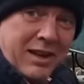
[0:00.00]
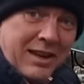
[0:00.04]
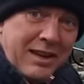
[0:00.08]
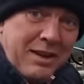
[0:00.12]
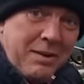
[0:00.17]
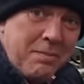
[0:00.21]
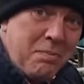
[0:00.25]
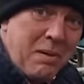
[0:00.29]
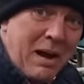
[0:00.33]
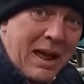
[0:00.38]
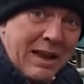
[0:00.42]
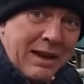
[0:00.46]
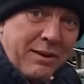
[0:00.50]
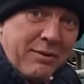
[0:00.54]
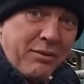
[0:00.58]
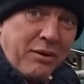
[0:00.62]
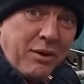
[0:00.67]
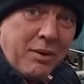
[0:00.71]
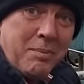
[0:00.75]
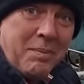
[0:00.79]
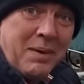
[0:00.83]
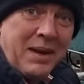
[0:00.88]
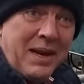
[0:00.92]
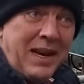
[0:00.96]
at you blank
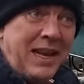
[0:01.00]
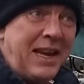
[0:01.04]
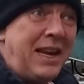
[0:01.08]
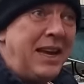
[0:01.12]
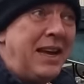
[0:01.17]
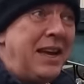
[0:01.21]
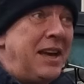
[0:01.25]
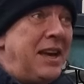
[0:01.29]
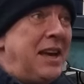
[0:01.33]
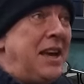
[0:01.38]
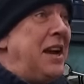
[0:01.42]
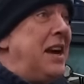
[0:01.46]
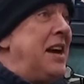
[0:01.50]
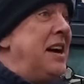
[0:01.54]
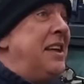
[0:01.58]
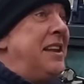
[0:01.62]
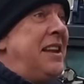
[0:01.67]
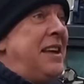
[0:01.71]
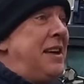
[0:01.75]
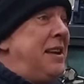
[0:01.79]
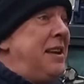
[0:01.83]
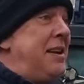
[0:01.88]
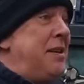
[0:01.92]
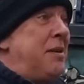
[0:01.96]
for a minute
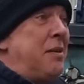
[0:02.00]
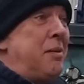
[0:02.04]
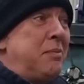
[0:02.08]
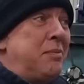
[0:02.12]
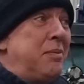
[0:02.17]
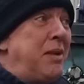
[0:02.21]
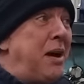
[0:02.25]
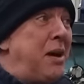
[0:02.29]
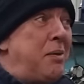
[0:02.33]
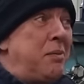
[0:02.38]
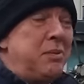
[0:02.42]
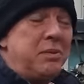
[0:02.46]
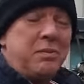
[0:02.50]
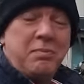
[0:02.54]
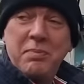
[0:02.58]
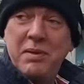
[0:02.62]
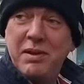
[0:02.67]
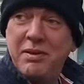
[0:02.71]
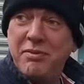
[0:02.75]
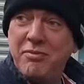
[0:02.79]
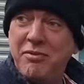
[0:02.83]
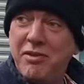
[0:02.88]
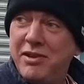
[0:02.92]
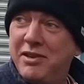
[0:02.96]
and then I'll, I would
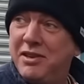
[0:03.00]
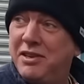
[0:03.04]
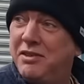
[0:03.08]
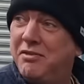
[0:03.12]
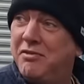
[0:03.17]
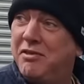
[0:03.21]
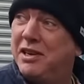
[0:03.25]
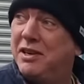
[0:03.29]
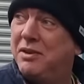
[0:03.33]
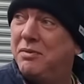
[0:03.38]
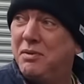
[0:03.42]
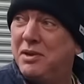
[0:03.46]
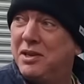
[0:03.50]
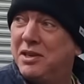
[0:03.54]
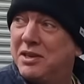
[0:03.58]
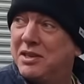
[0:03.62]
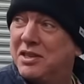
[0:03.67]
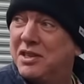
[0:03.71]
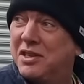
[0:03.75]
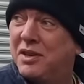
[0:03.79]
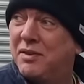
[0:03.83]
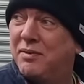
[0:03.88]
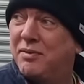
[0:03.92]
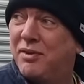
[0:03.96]
be running around the
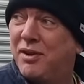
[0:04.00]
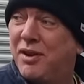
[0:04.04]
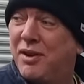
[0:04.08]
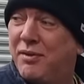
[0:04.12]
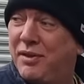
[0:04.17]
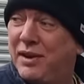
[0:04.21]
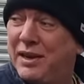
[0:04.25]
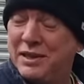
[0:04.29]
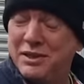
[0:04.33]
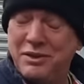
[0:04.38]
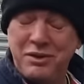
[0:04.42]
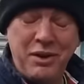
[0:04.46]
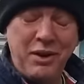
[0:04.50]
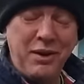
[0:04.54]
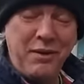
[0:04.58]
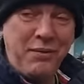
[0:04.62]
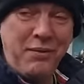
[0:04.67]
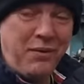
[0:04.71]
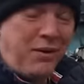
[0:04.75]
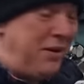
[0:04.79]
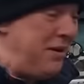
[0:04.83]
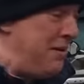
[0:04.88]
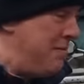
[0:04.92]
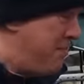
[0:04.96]
workshop for half hour trying to
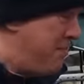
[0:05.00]
find the